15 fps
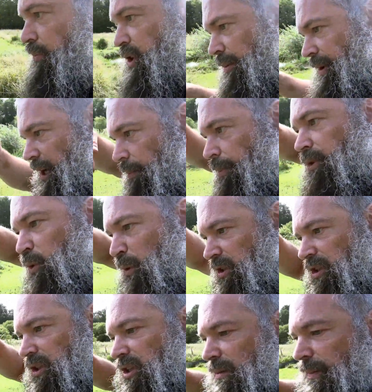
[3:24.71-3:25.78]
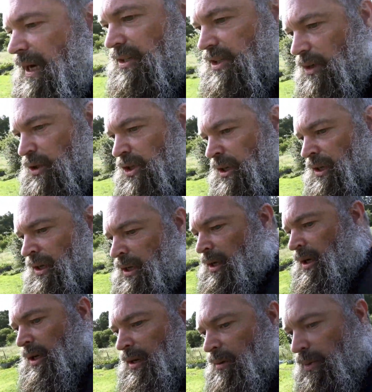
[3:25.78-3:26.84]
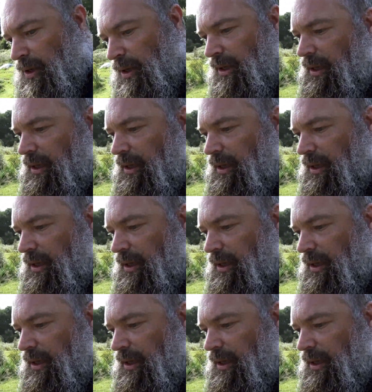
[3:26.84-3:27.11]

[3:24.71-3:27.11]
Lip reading: coming up and twisting the tomatoes. But